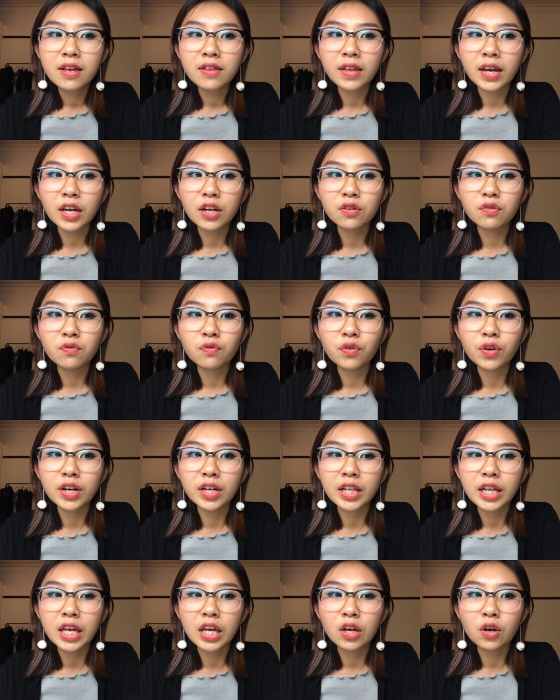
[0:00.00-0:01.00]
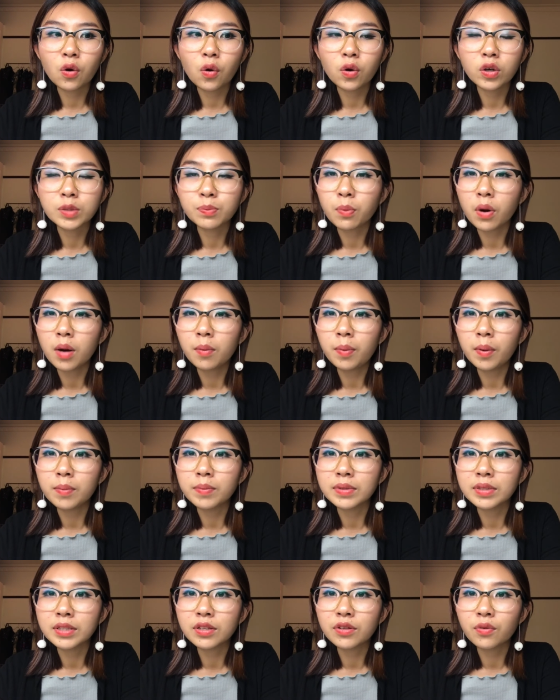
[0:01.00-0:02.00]
they can really cause
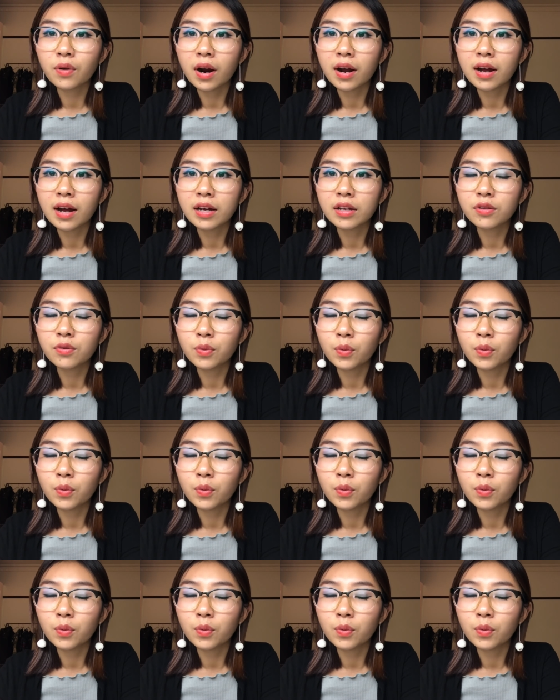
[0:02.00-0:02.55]
problems throughout